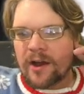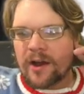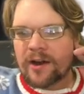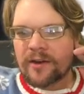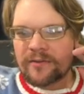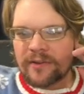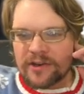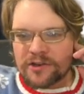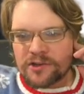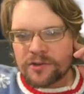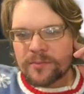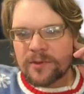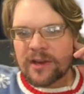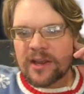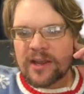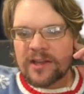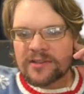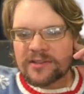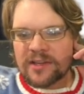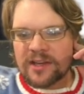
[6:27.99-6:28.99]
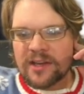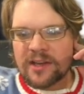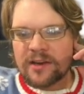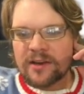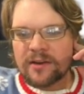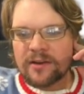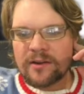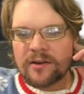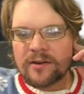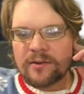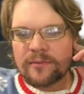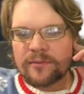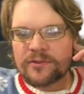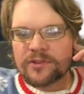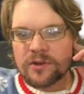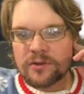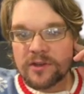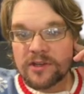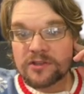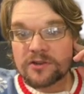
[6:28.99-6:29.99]
Our adventure begins here.
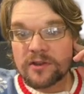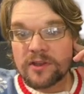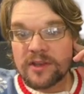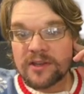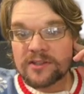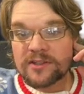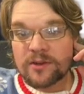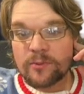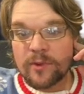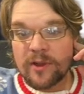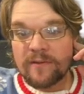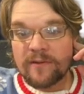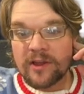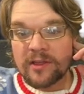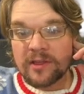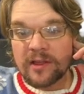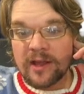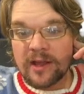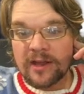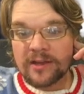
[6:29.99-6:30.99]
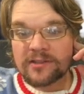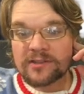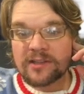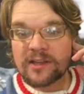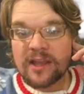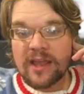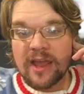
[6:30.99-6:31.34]
So these are things that we've unlocked.